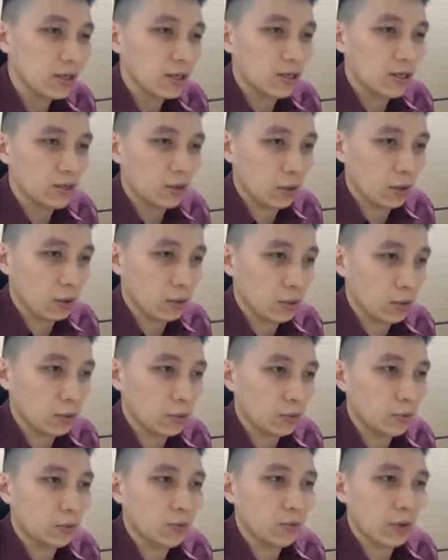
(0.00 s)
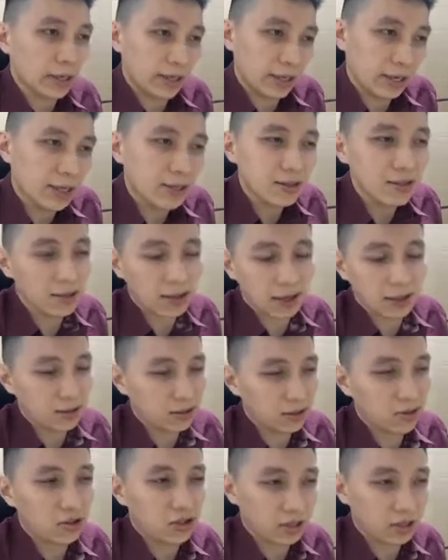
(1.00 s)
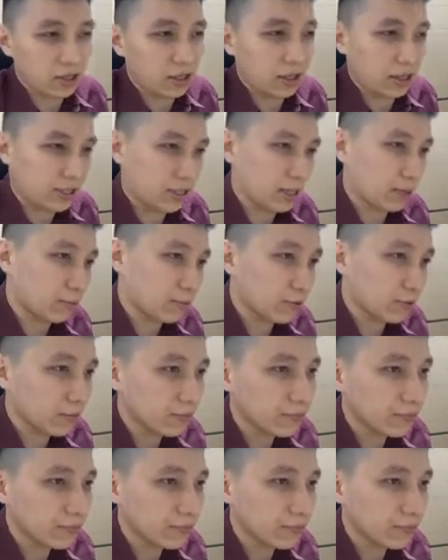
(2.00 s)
So again, that's just an exception.